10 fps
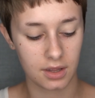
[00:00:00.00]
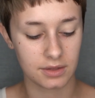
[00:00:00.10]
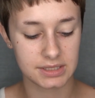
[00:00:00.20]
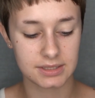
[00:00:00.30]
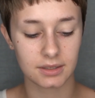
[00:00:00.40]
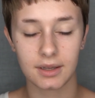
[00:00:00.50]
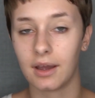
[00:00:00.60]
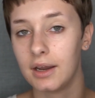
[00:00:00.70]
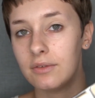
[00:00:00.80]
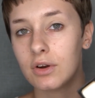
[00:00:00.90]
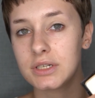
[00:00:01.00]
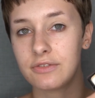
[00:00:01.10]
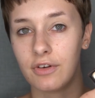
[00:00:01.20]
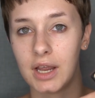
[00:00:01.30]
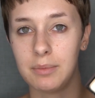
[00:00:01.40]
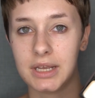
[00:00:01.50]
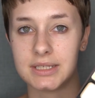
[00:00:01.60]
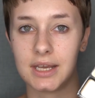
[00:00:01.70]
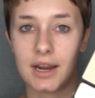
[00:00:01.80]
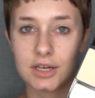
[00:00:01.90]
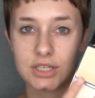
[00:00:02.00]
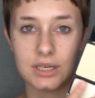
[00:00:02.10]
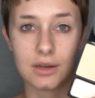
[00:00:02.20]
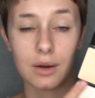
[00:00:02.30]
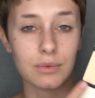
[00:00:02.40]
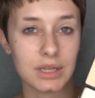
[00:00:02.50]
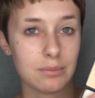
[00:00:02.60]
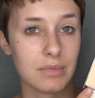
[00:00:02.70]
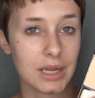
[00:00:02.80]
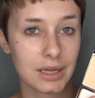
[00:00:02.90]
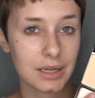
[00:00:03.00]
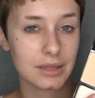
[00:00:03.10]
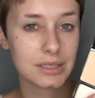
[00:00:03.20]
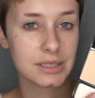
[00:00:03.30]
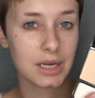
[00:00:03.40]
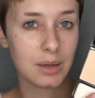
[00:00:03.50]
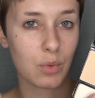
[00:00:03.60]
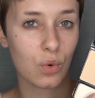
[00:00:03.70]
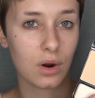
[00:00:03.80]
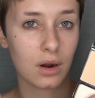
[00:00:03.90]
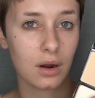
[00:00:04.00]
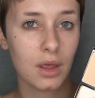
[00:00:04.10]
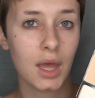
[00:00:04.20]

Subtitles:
This is kind of hard to find because they're actually not really making this anymore,